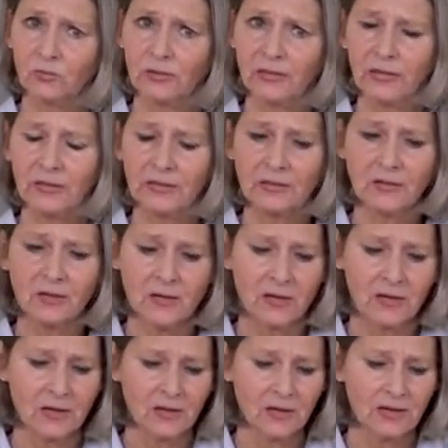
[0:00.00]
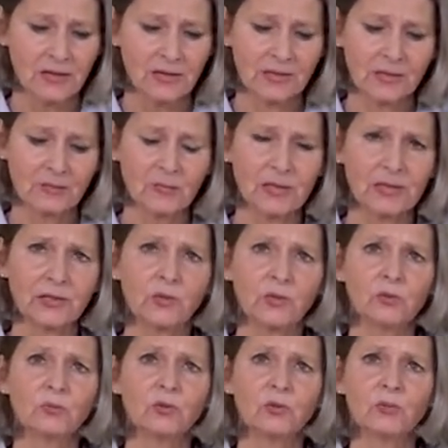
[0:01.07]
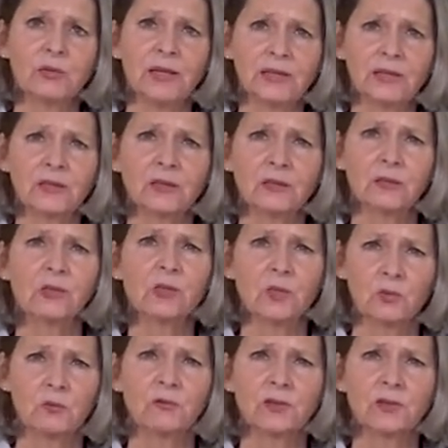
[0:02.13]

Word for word: be about understanding the symptoms first?